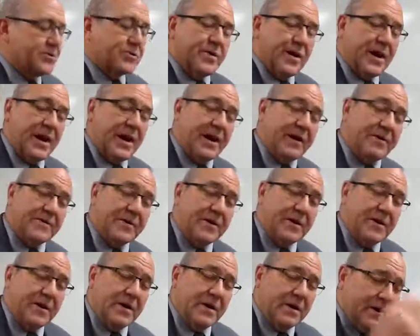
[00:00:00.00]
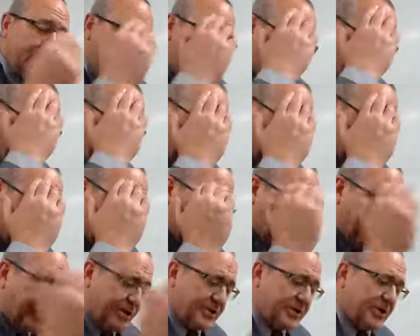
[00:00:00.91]
you have the
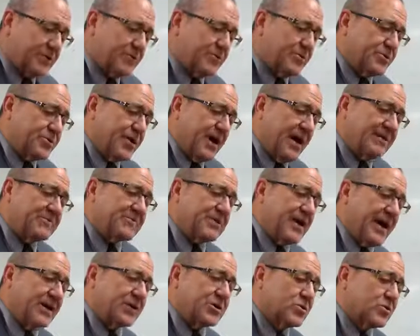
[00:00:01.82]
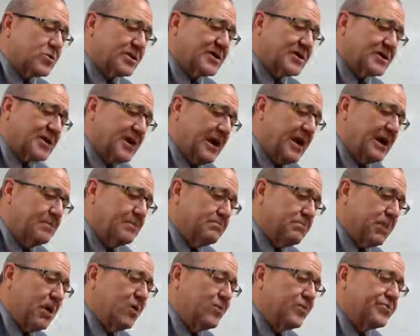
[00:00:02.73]
three syllables, you have to actually say
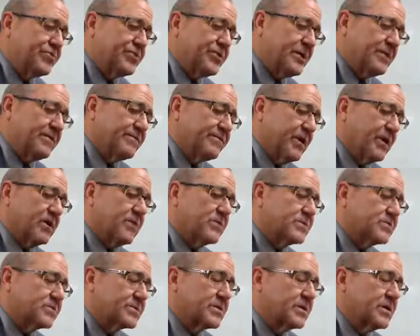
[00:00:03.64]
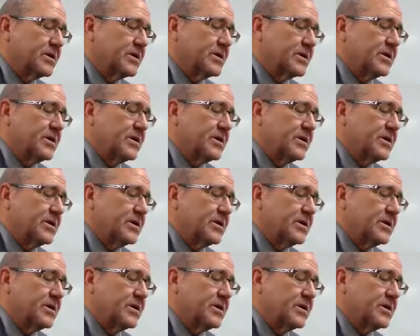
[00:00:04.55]
both of those